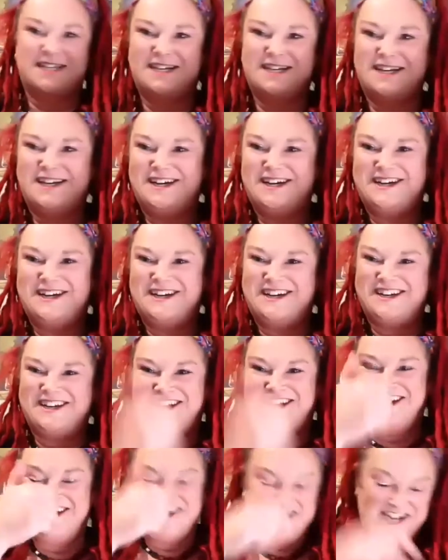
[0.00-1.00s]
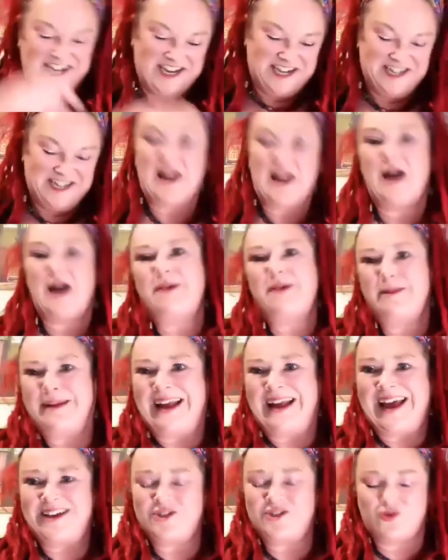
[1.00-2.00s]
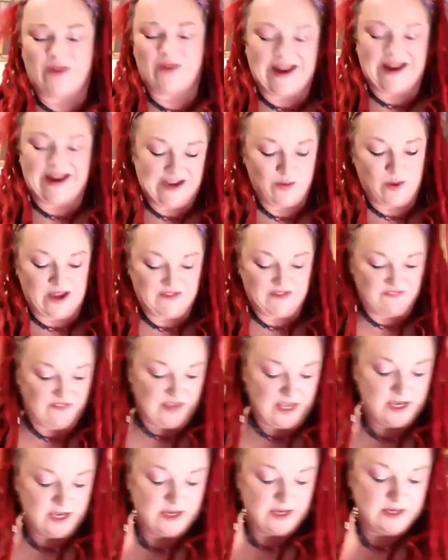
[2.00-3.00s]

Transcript: I'm an ex-Rhiney wifey.